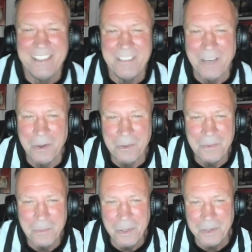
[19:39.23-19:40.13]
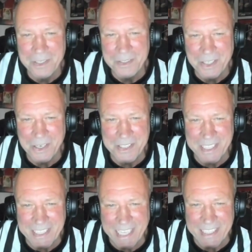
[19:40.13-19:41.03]
Oh, we were in New
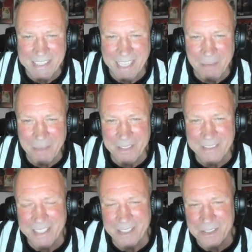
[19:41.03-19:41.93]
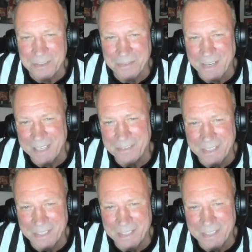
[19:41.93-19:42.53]
Jersey at that time. I don't think there was a fine for